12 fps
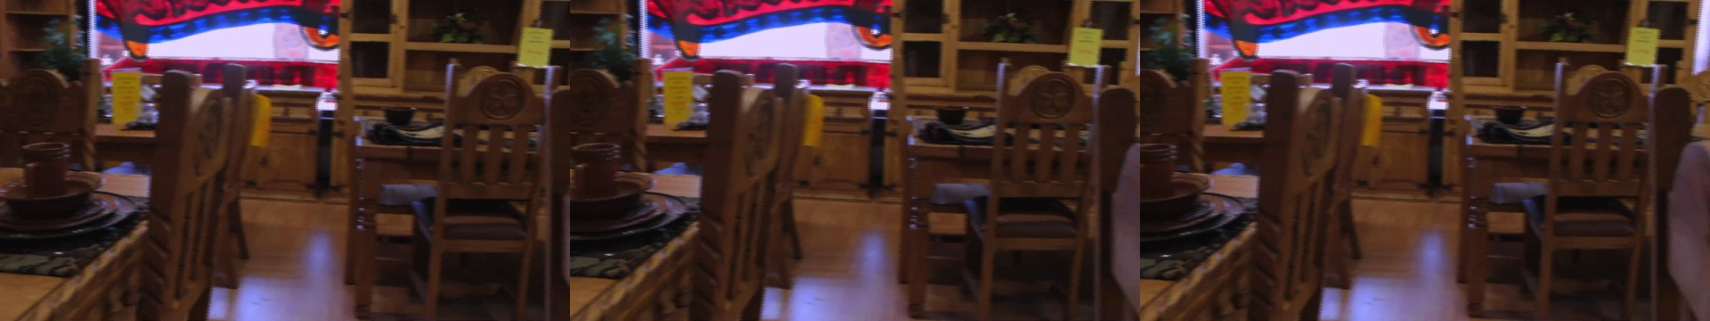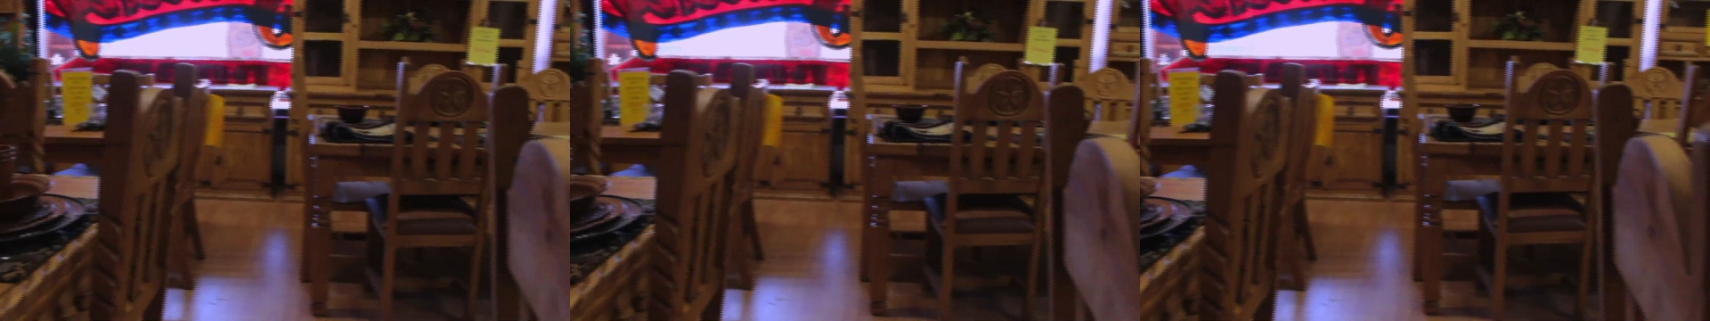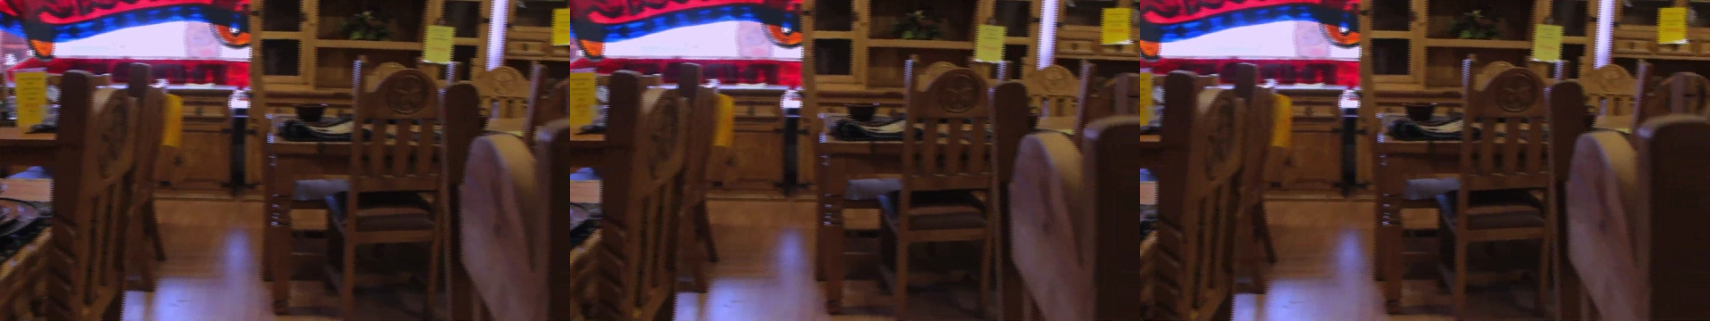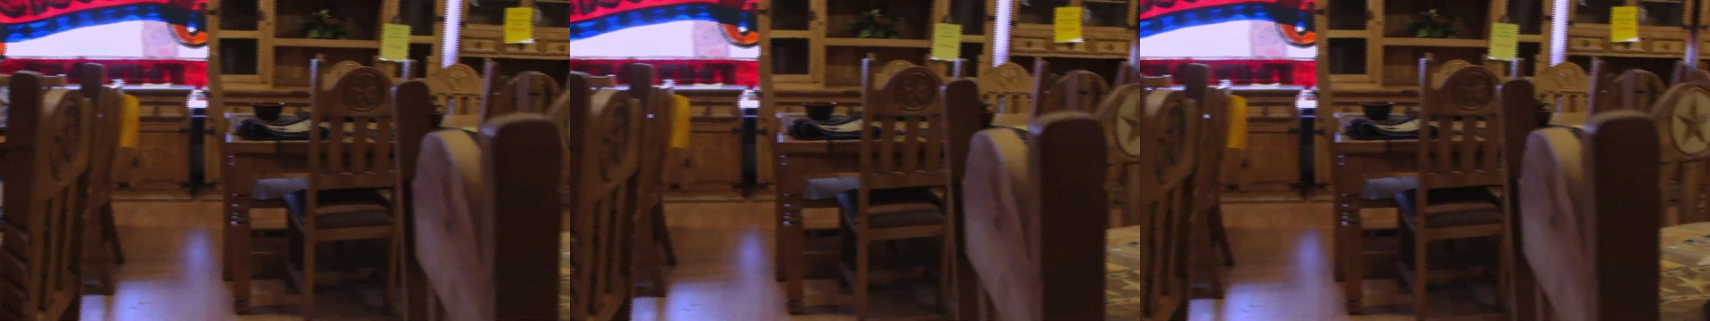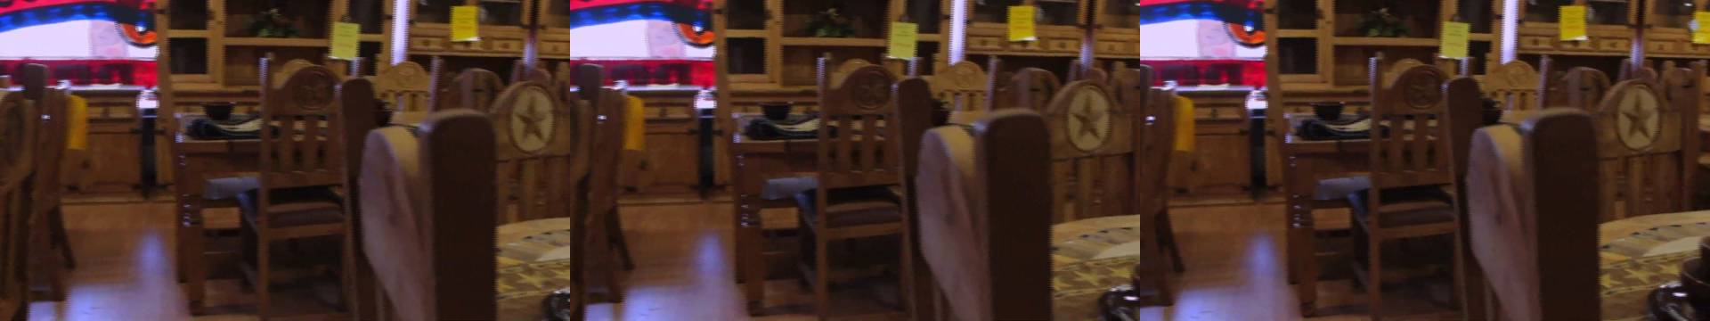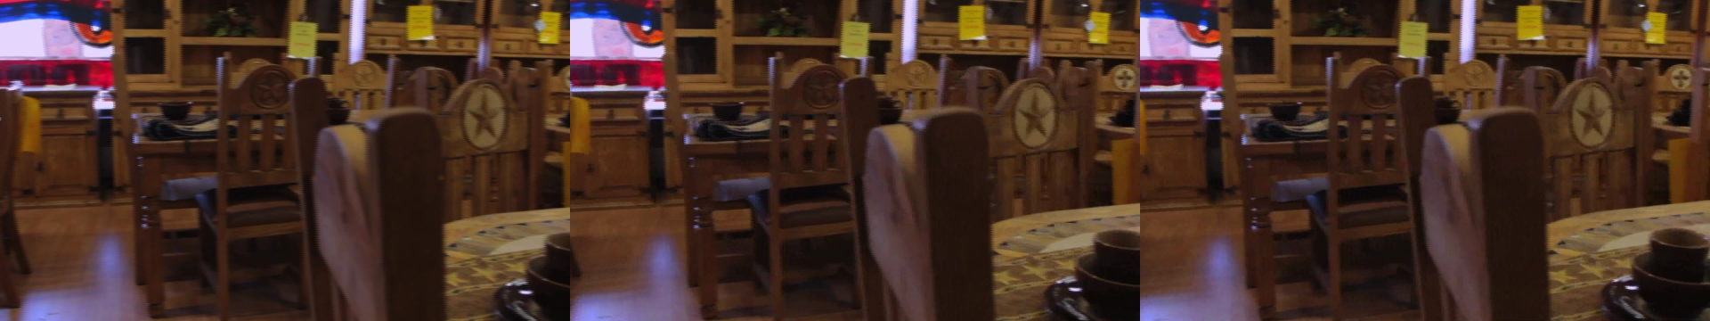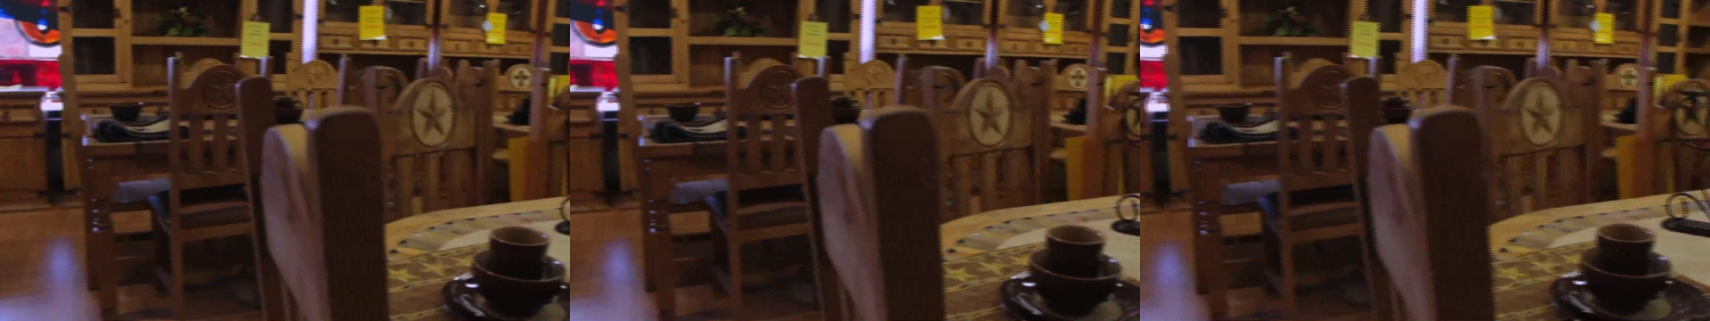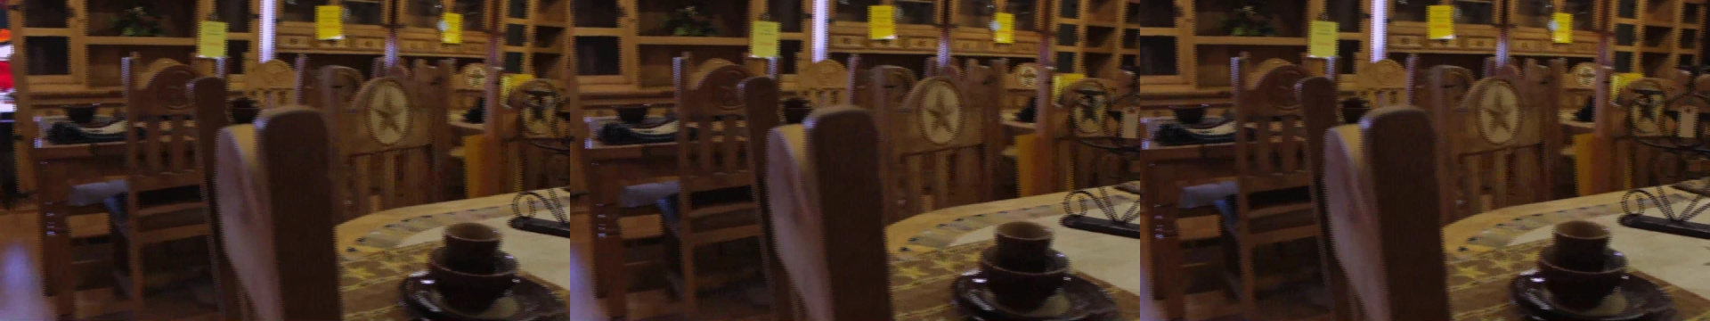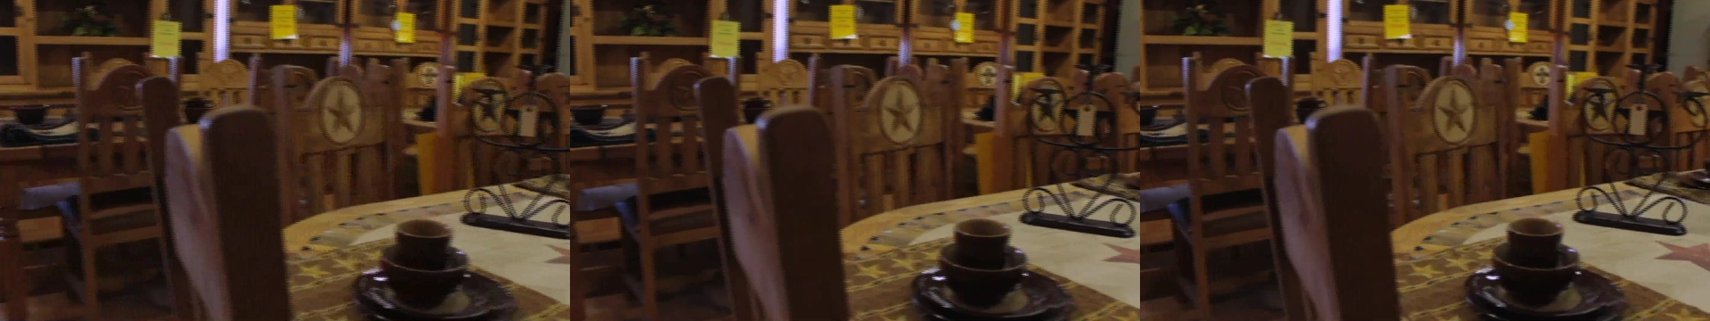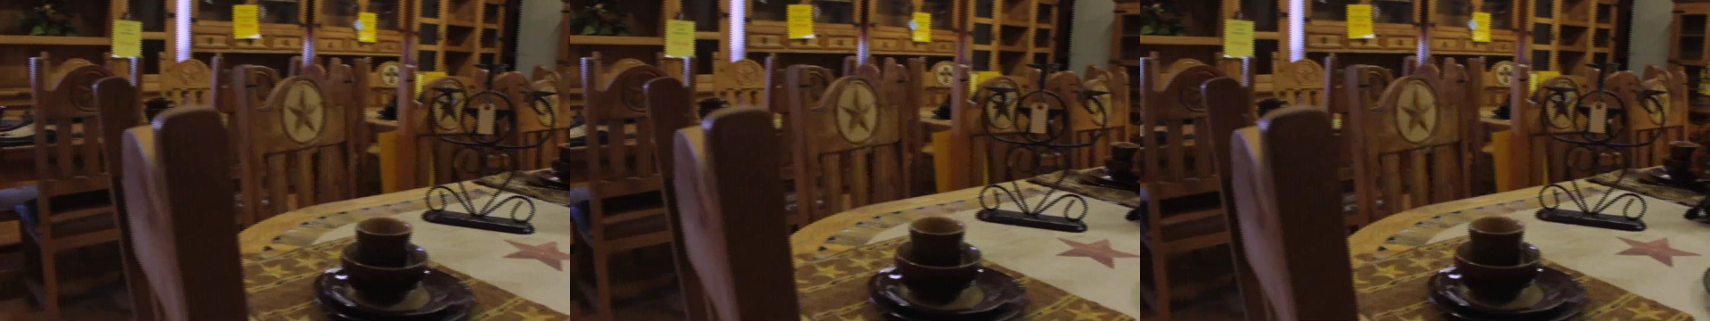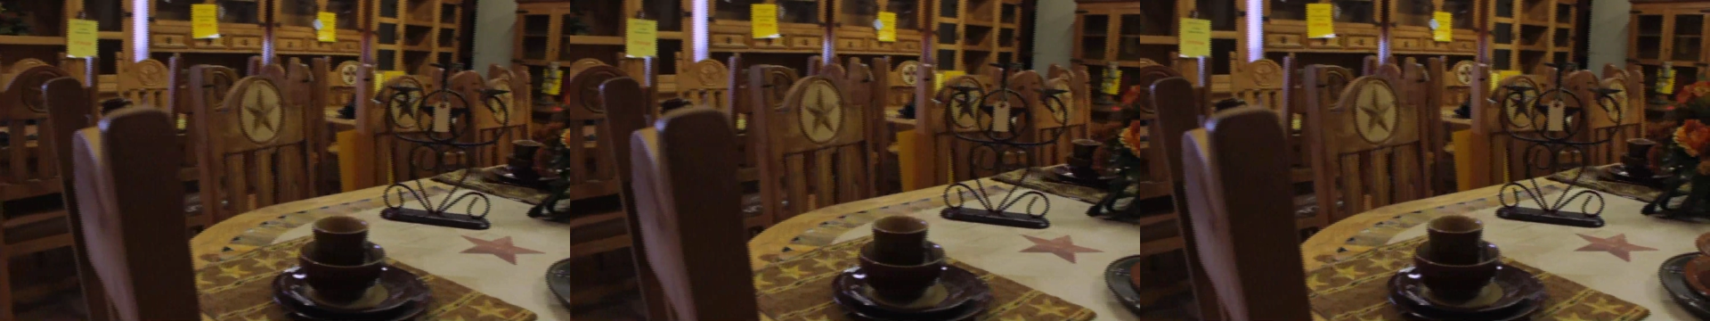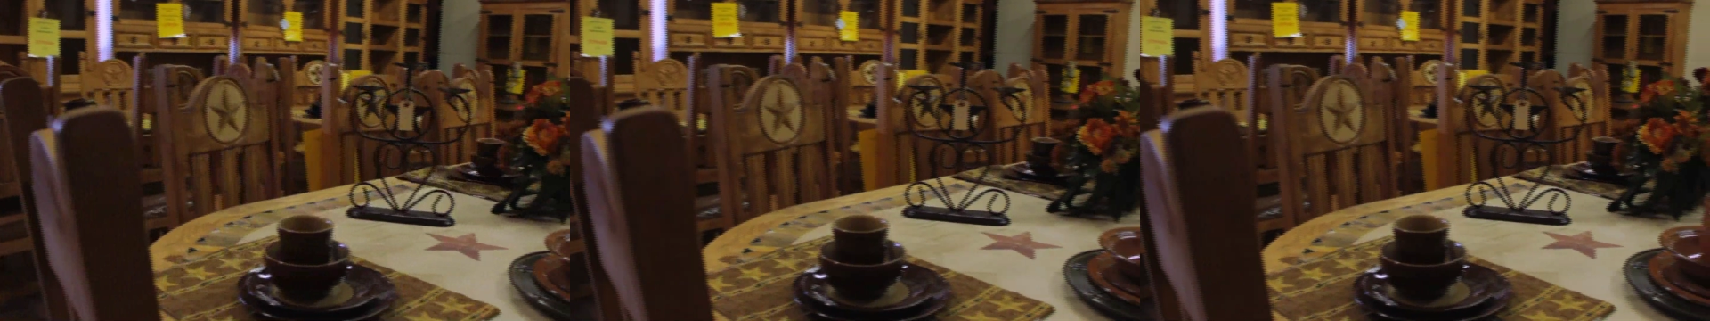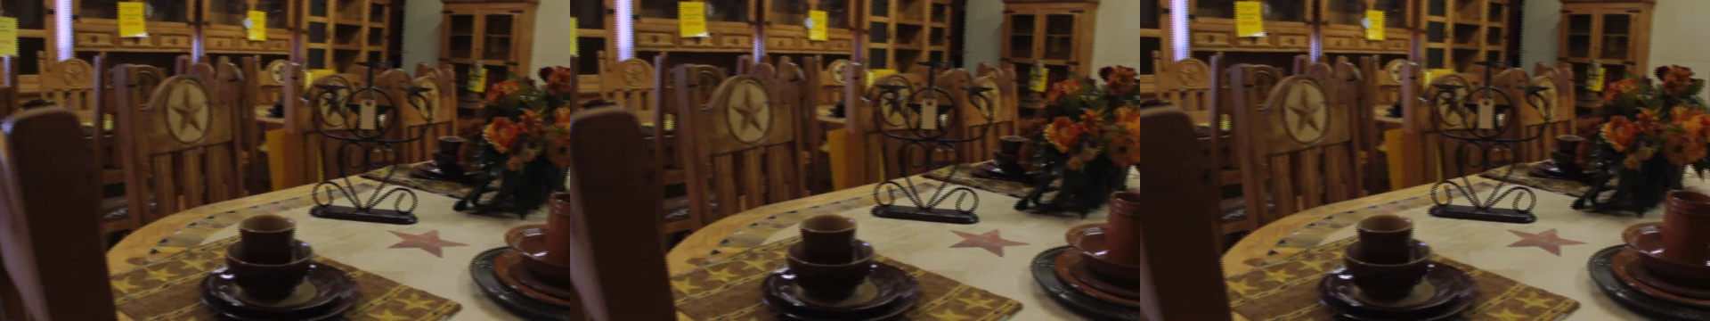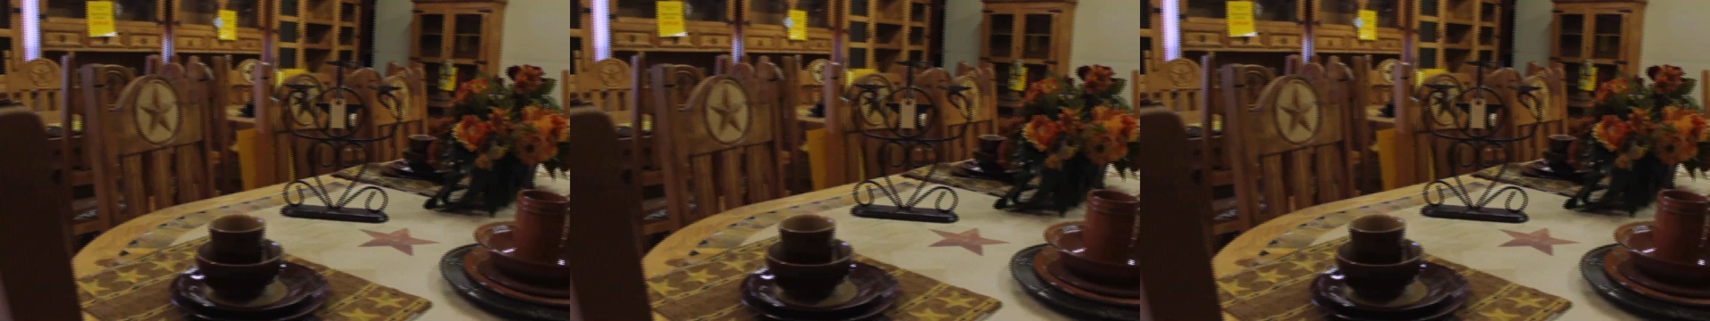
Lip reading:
[unreadable: no face in view]